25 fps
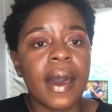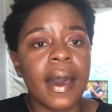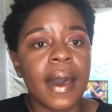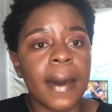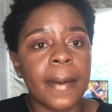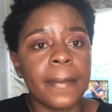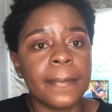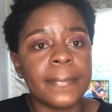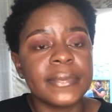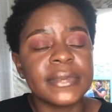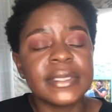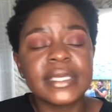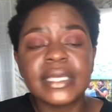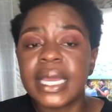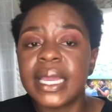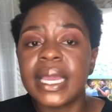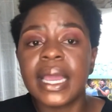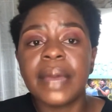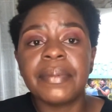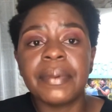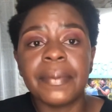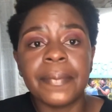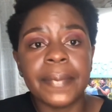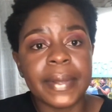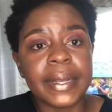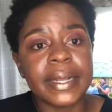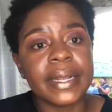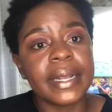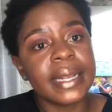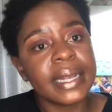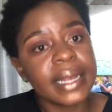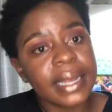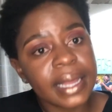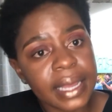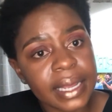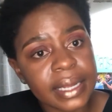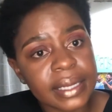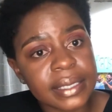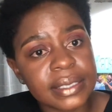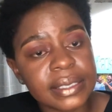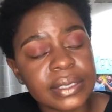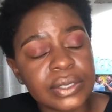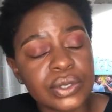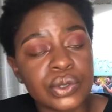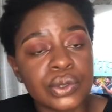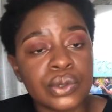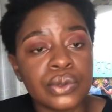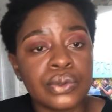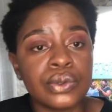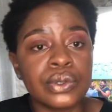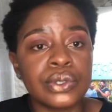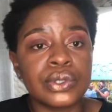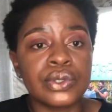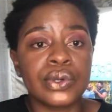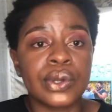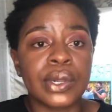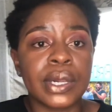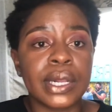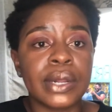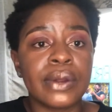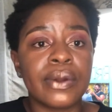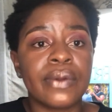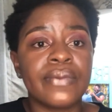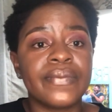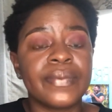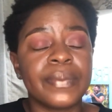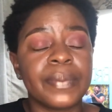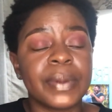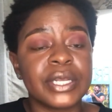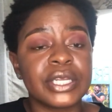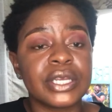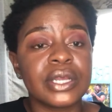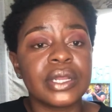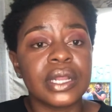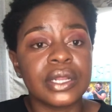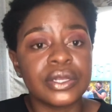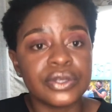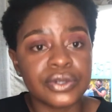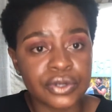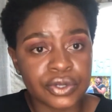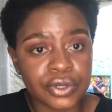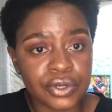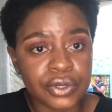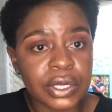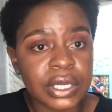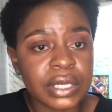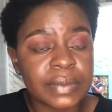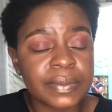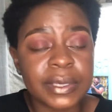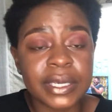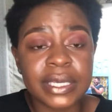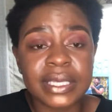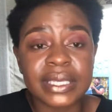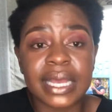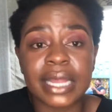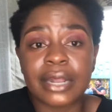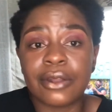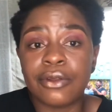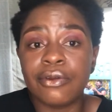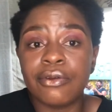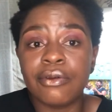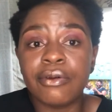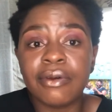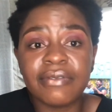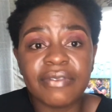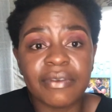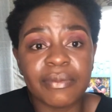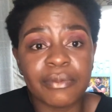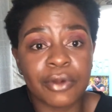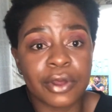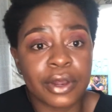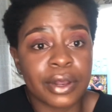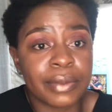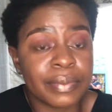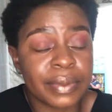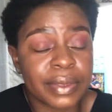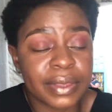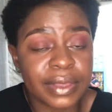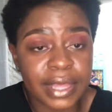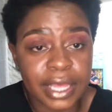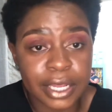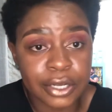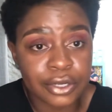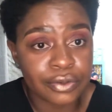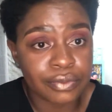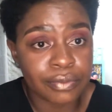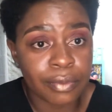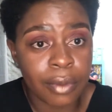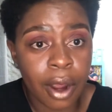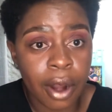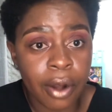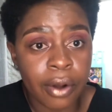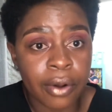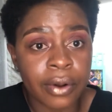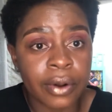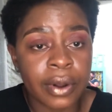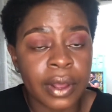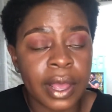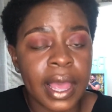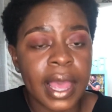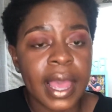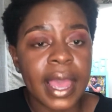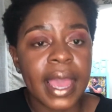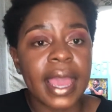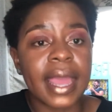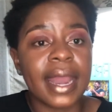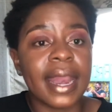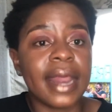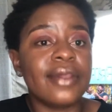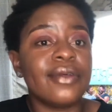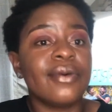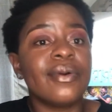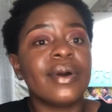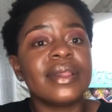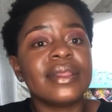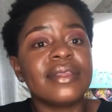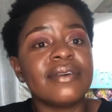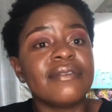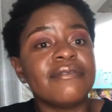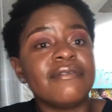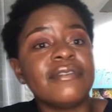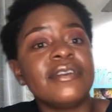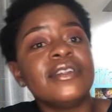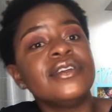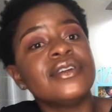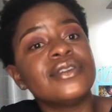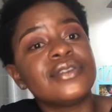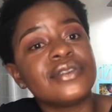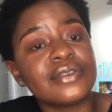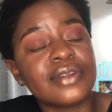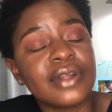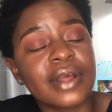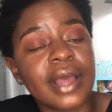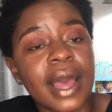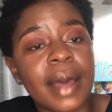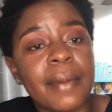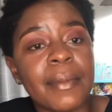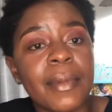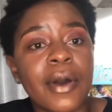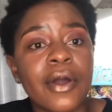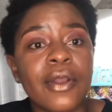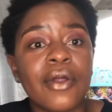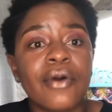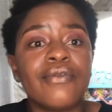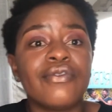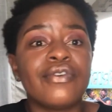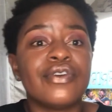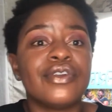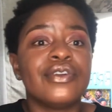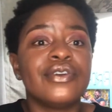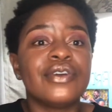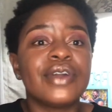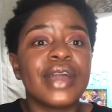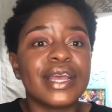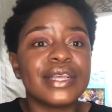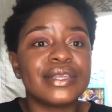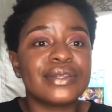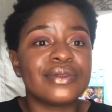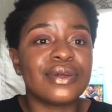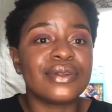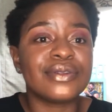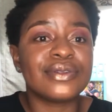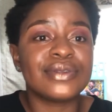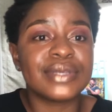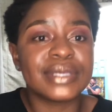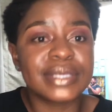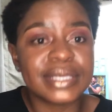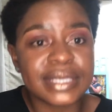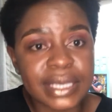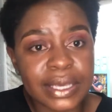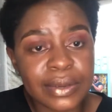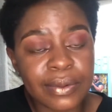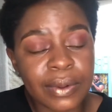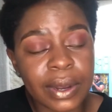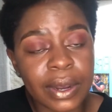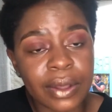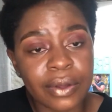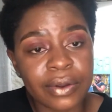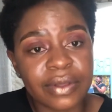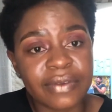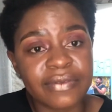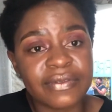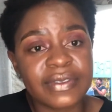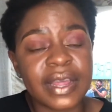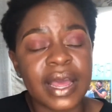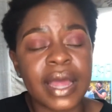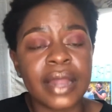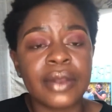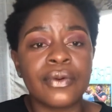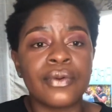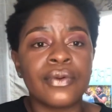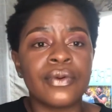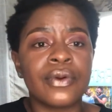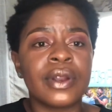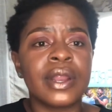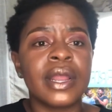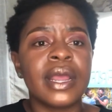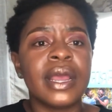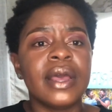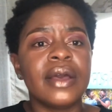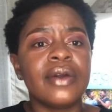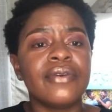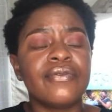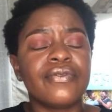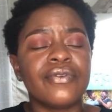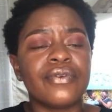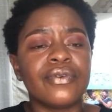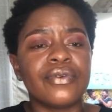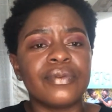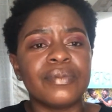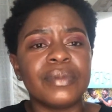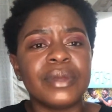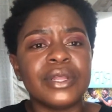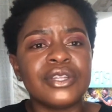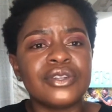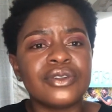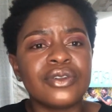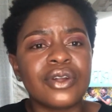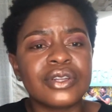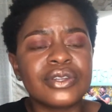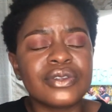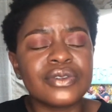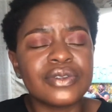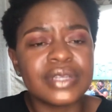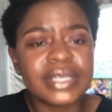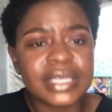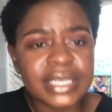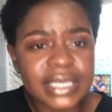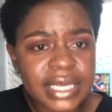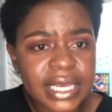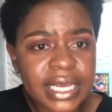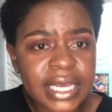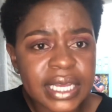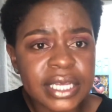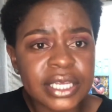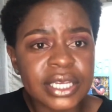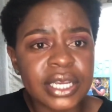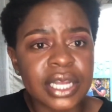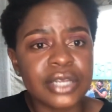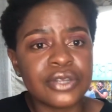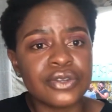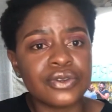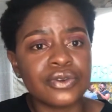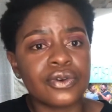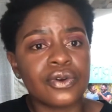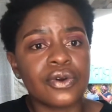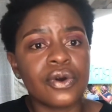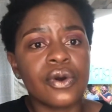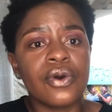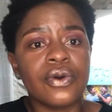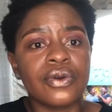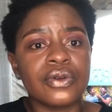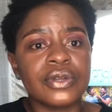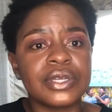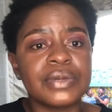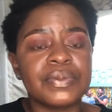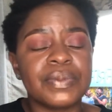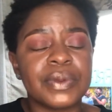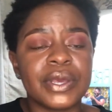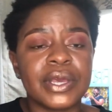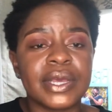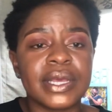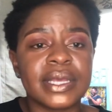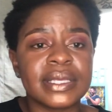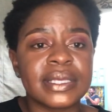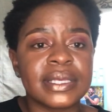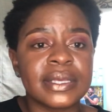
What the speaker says: staying up a bit late to clear off a particular to-do list, because I don't know if I'm going to be there tomorrow, and I don't want the video to not come out, or for you guys not to see what I would have done, or for me to not to teach and to coach because